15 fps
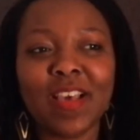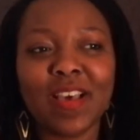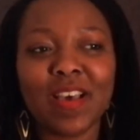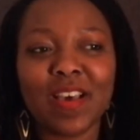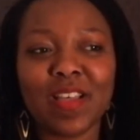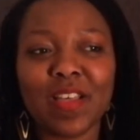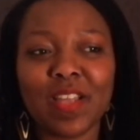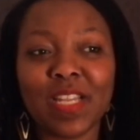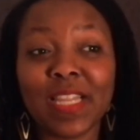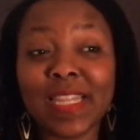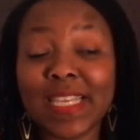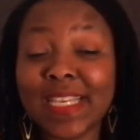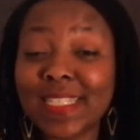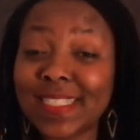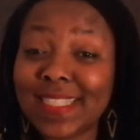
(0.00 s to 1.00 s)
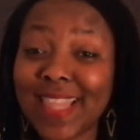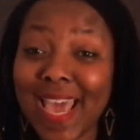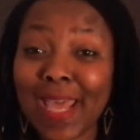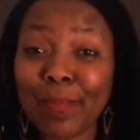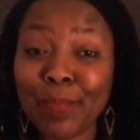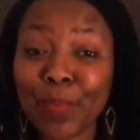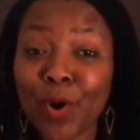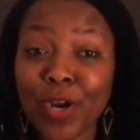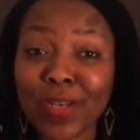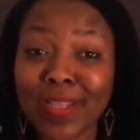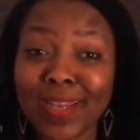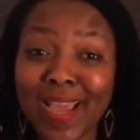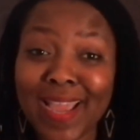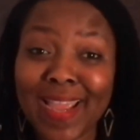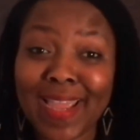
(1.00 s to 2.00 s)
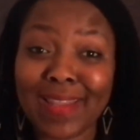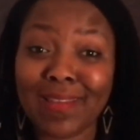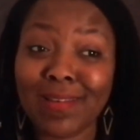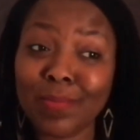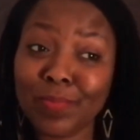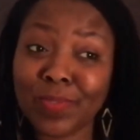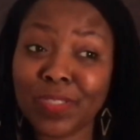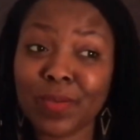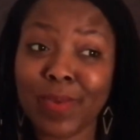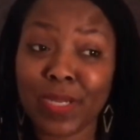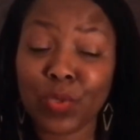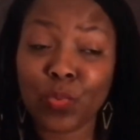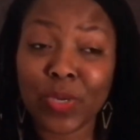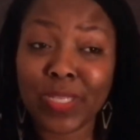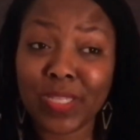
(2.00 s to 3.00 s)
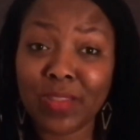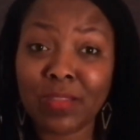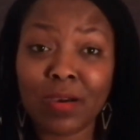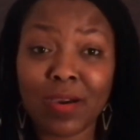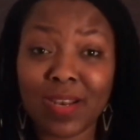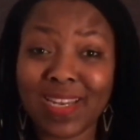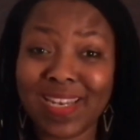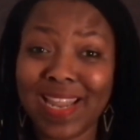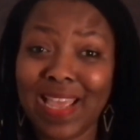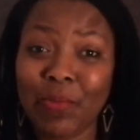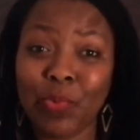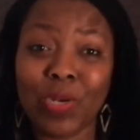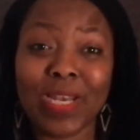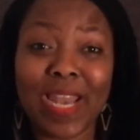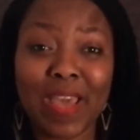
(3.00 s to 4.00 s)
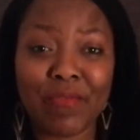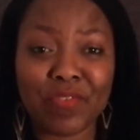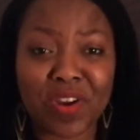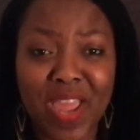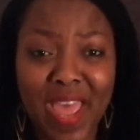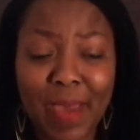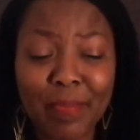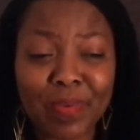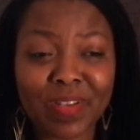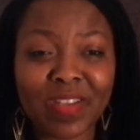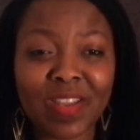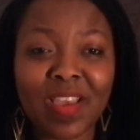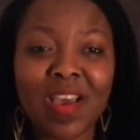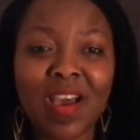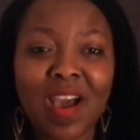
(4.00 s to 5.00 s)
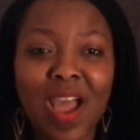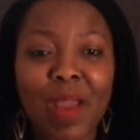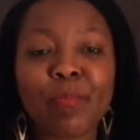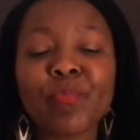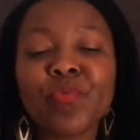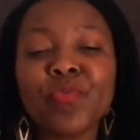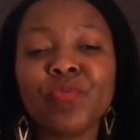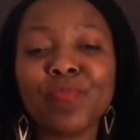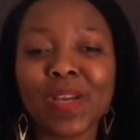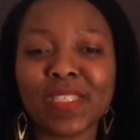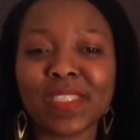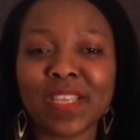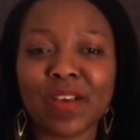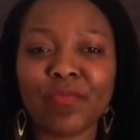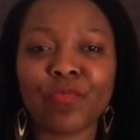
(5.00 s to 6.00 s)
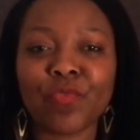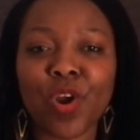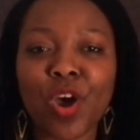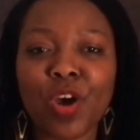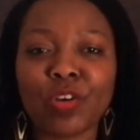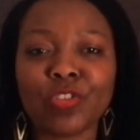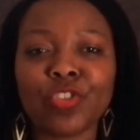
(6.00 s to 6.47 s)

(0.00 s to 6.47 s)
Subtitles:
at least that part that I had up until my 20s thought it would never happen, I proved myself wrong.